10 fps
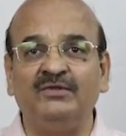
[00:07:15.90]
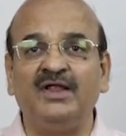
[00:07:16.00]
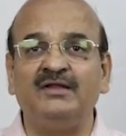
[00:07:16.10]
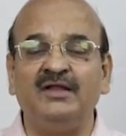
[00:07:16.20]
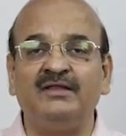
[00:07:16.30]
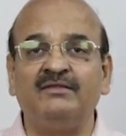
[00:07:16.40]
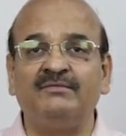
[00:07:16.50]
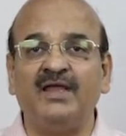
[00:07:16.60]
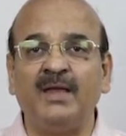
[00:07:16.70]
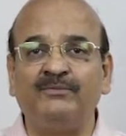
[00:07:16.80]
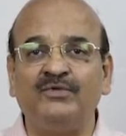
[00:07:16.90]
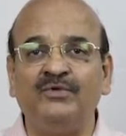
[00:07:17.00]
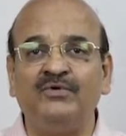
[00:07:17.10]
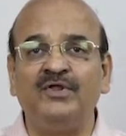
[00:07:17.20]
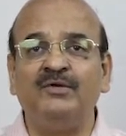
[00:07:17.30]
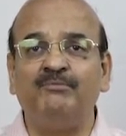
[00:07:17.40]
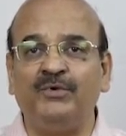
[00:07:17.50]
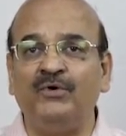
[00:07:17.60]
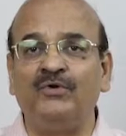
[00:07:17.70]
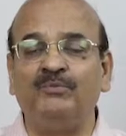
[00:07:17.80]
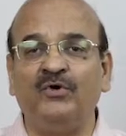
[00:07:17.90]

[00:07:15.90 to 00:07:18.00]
so that it is absolute, pure,